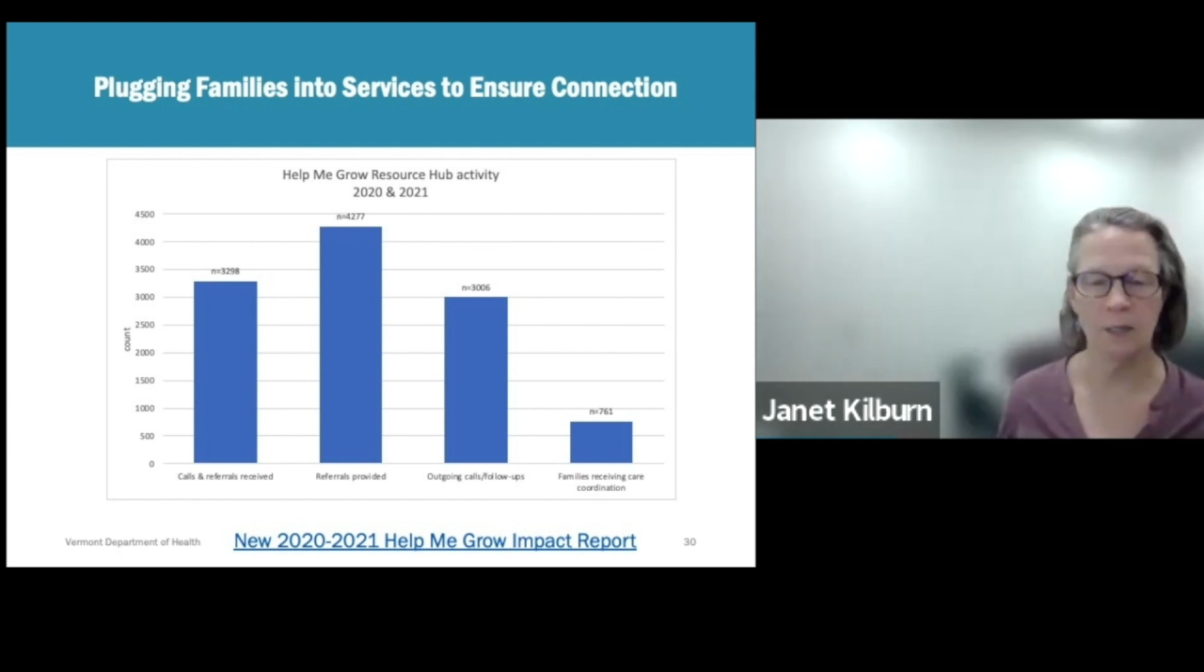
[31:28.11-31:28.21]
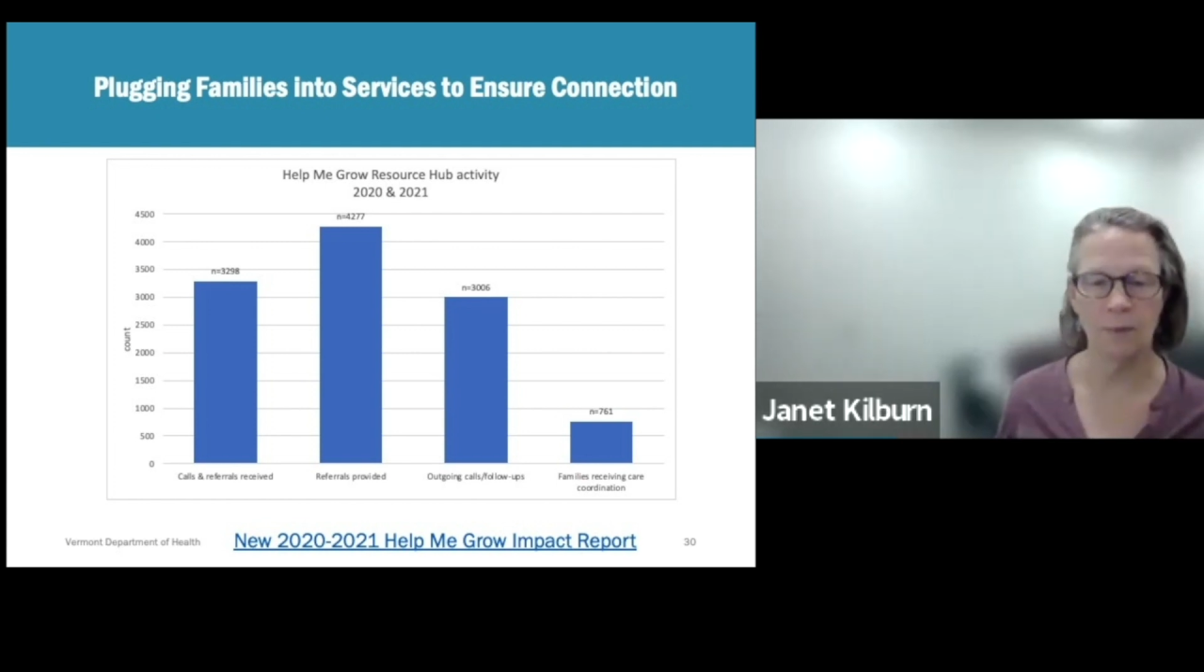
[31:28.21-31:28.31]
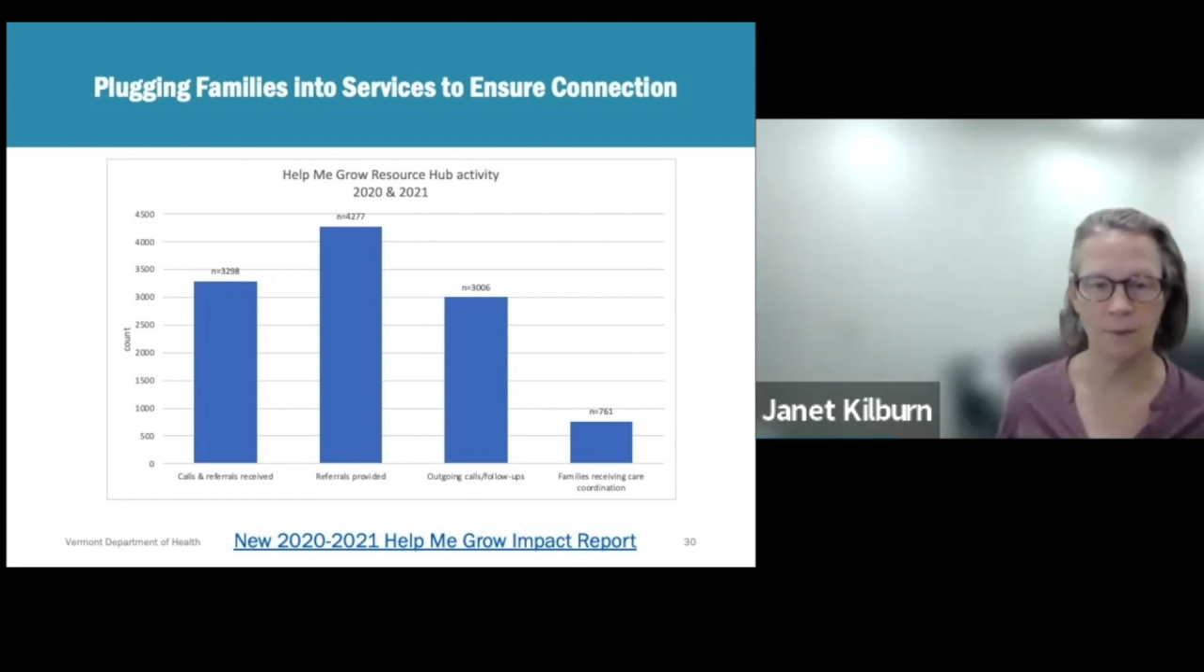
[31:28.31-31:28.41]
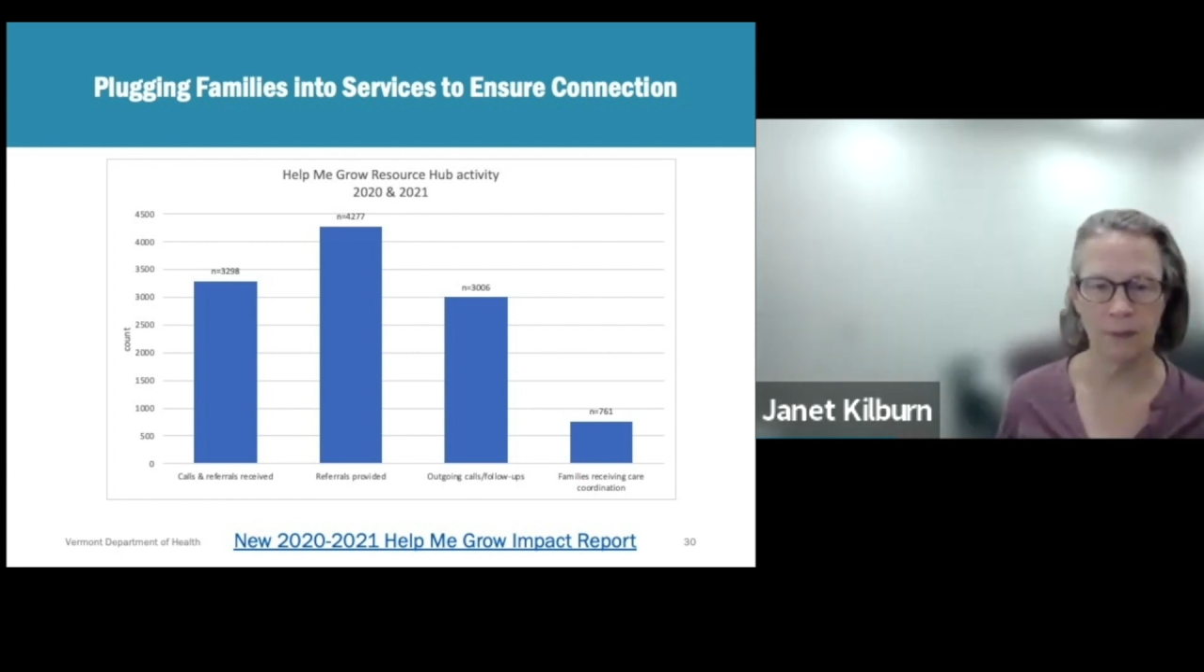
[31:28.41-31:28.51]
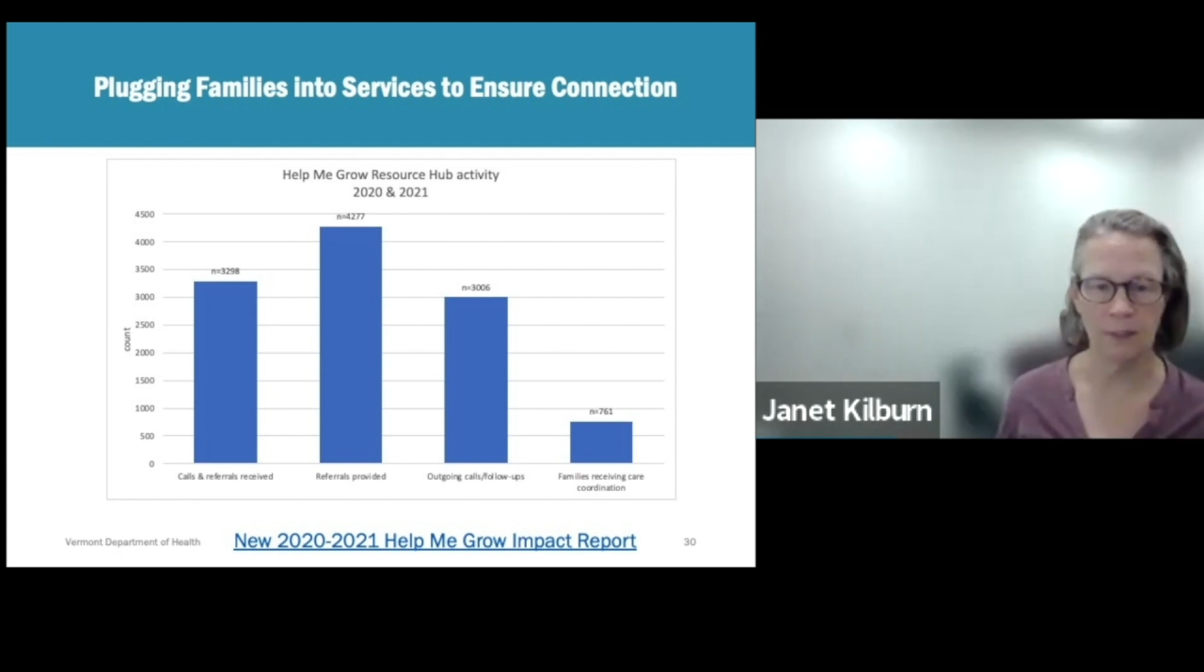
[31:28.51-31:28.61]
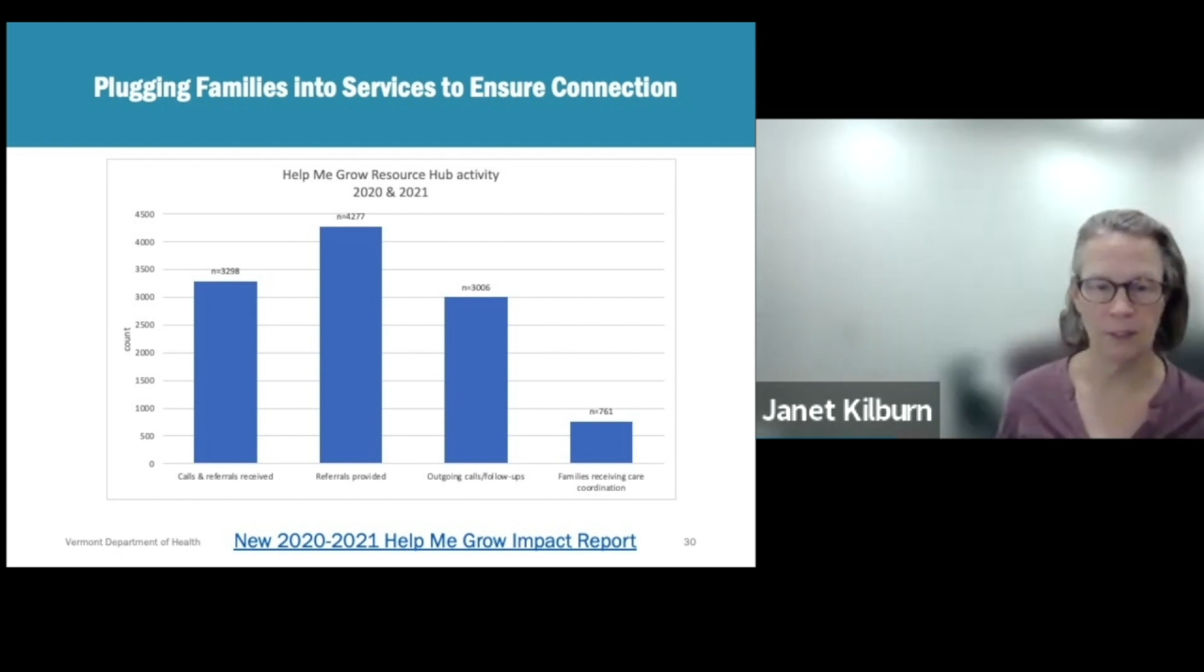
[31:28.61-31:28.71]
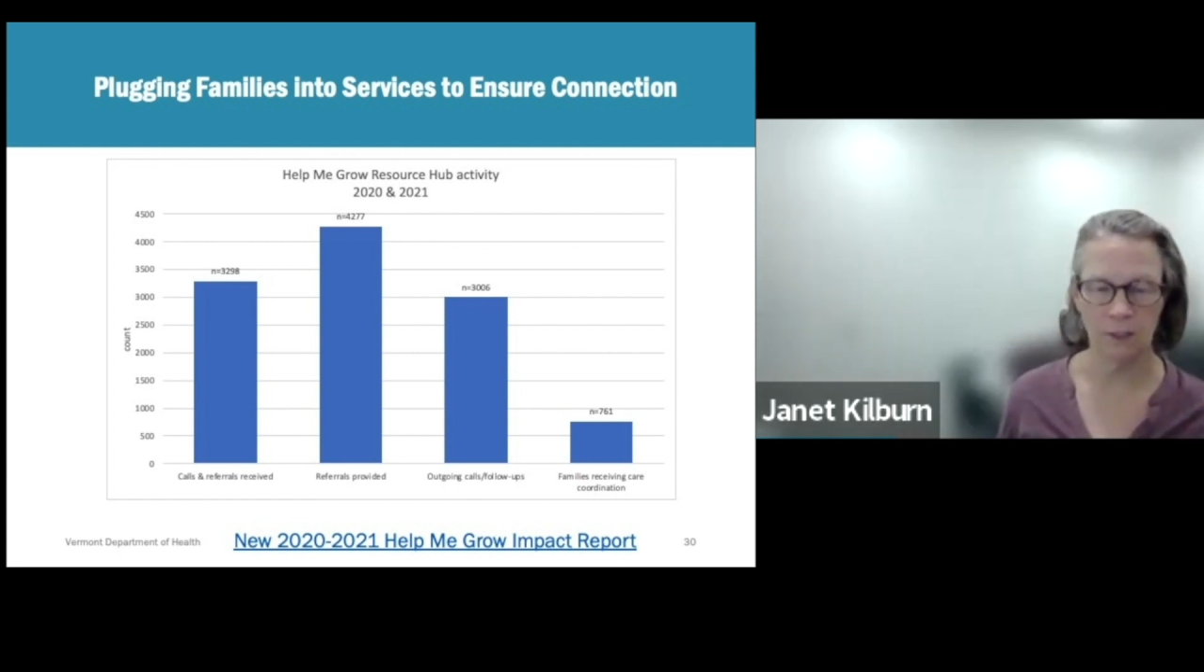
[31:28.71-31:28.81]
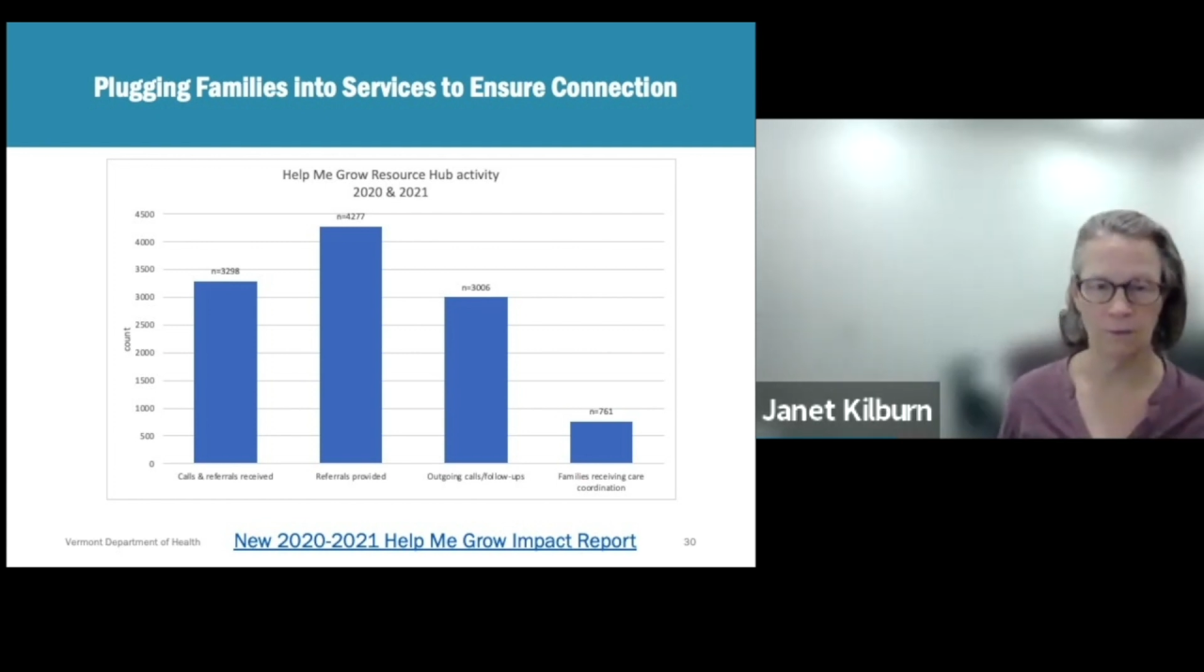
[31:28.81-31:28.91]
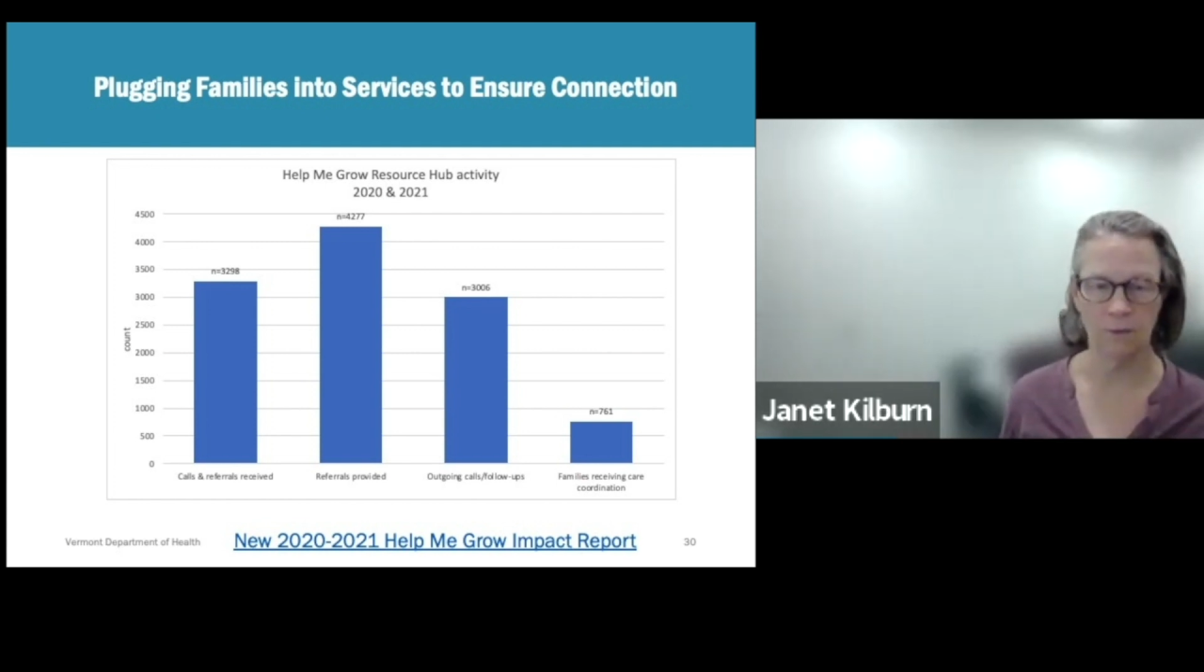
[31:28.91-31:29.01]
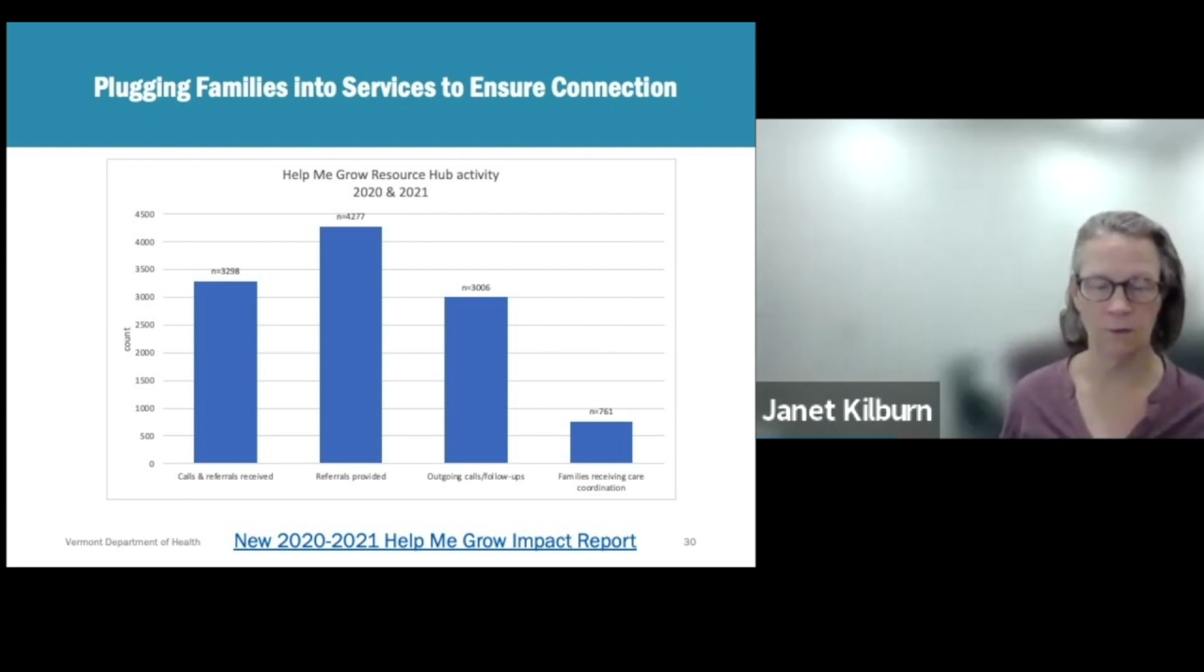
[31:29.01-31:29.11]
eight
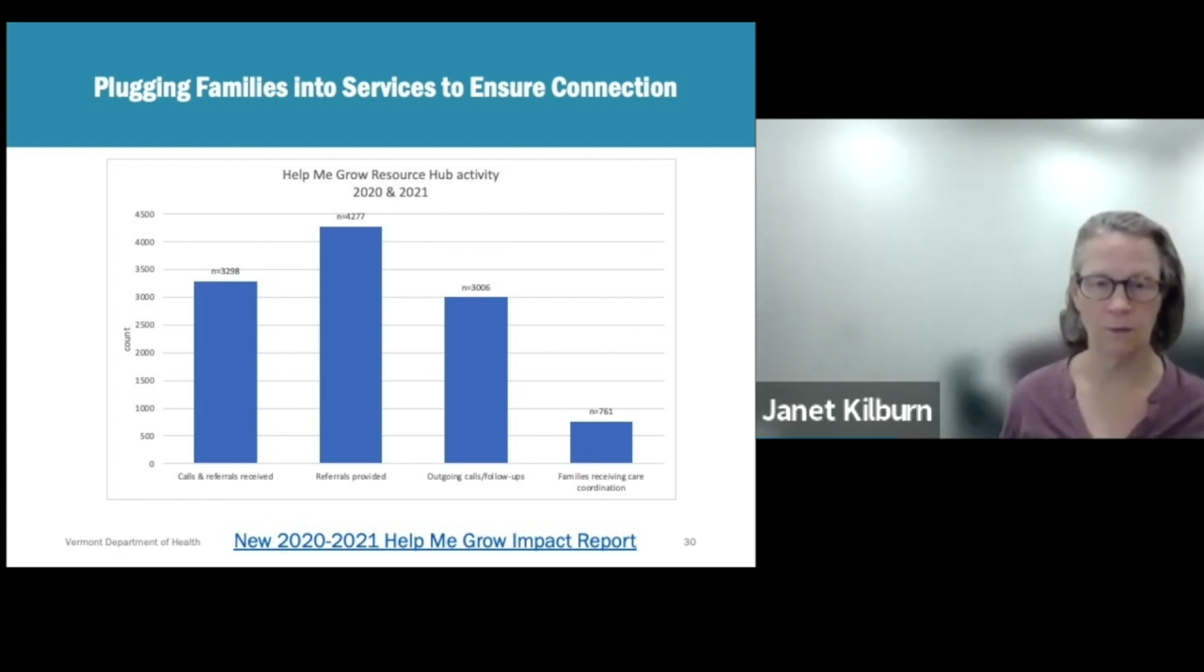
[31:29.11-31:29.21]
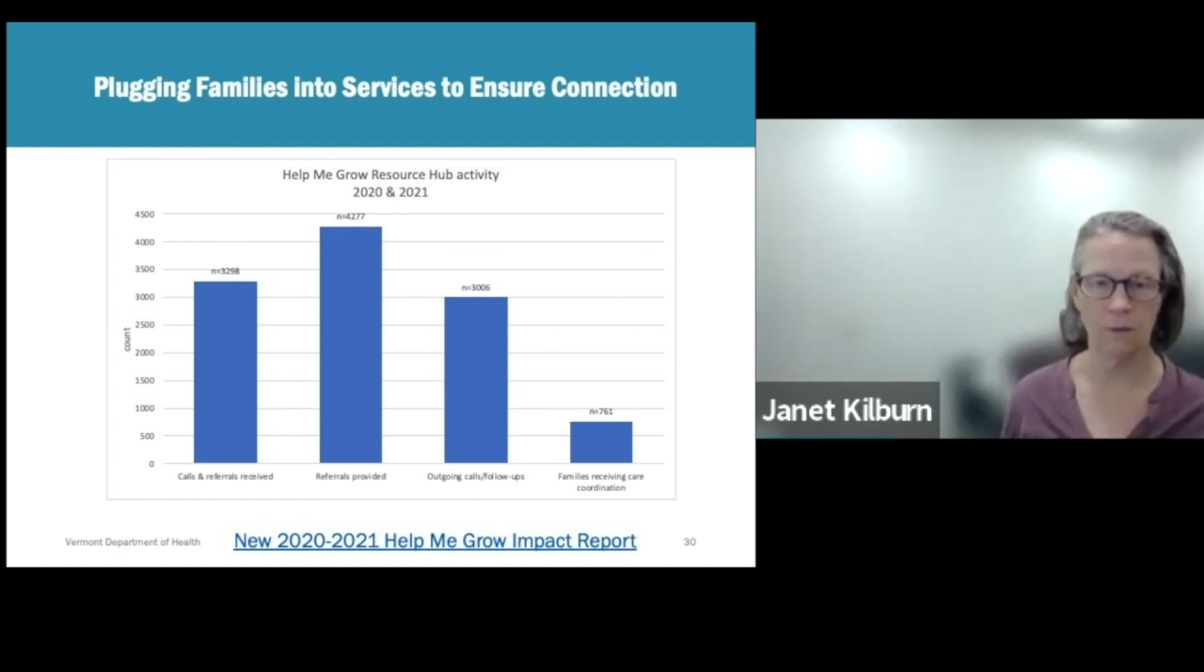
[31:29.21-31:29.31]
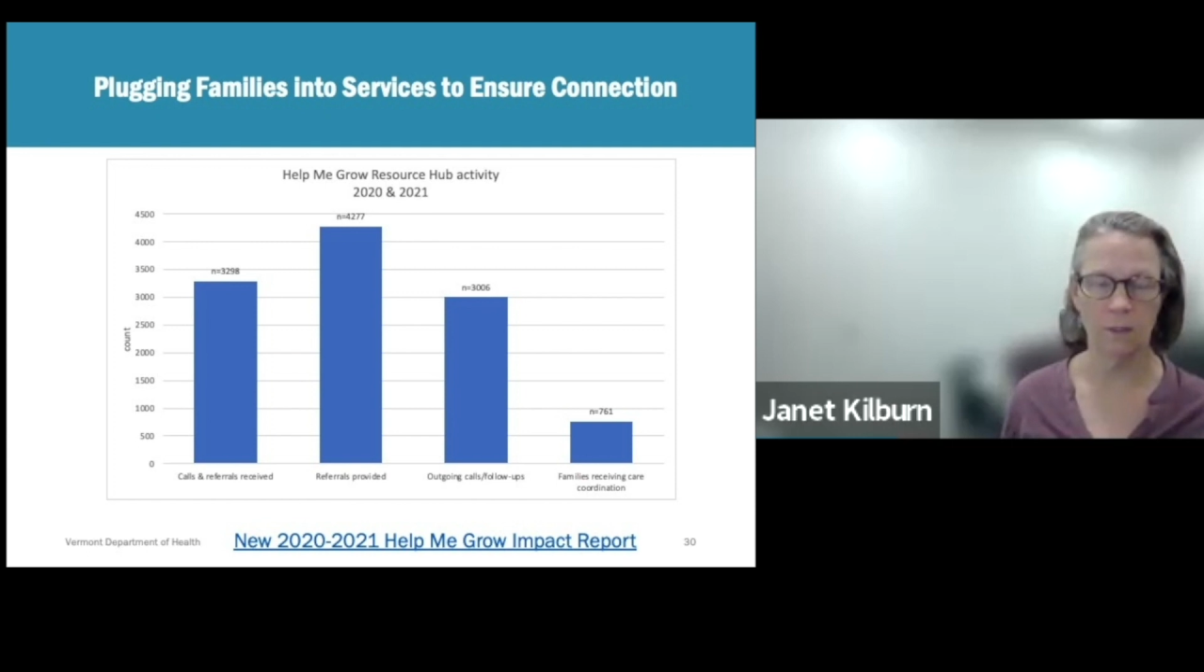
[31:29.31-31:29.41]
population for